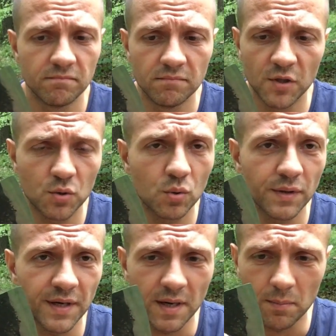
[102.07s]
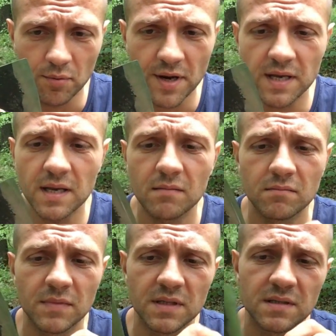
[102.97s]
The tool ended up breaking.
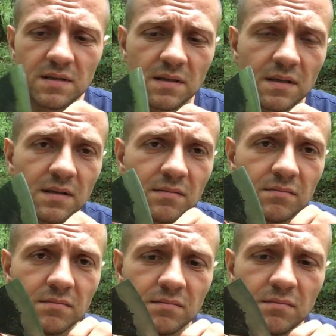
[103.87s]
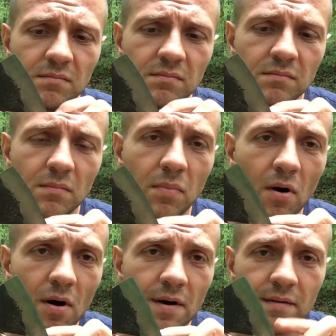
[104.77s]
This
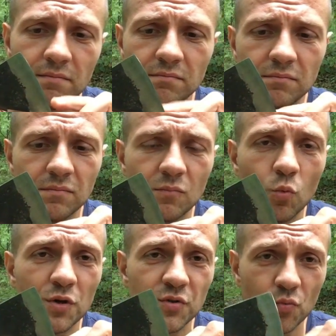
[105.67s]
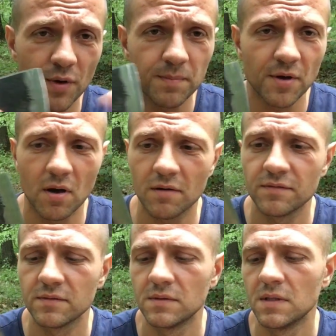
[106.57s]
part was ripped
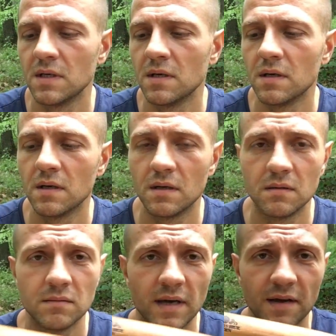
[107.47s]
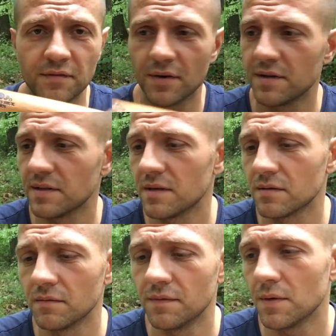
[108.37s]
off. After I sent
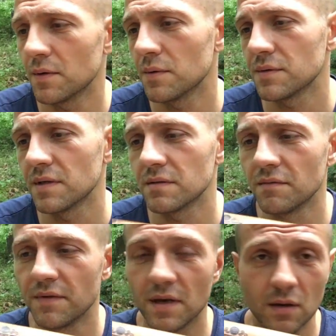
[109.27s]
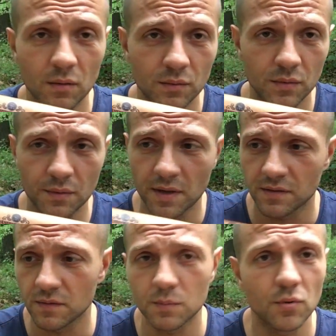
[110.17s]
some photos and some video to
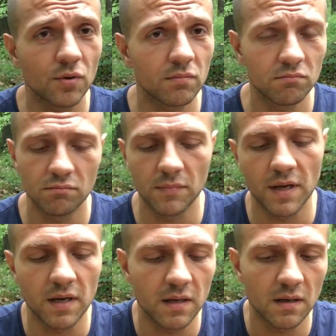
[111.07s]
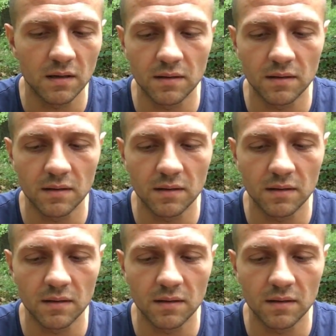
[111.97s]
Gransfors Brook, they